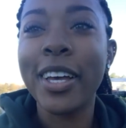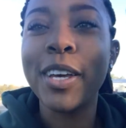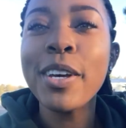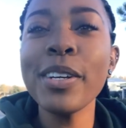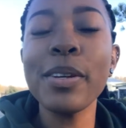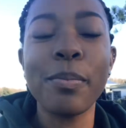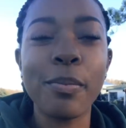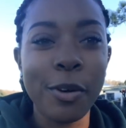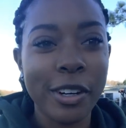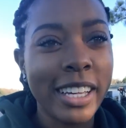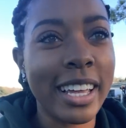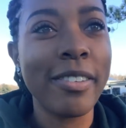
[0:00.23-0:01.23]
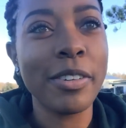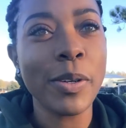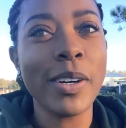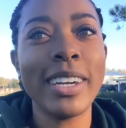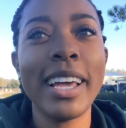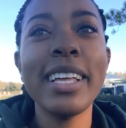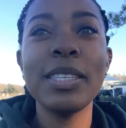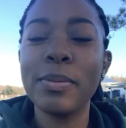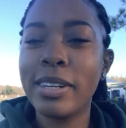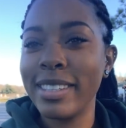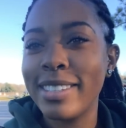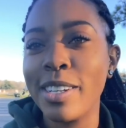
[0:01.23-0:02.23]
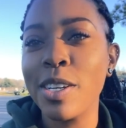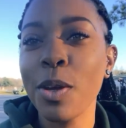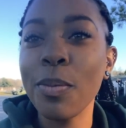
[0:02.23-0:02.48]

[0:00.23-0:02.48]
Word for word: Good morning, everyone. It's Benice here, your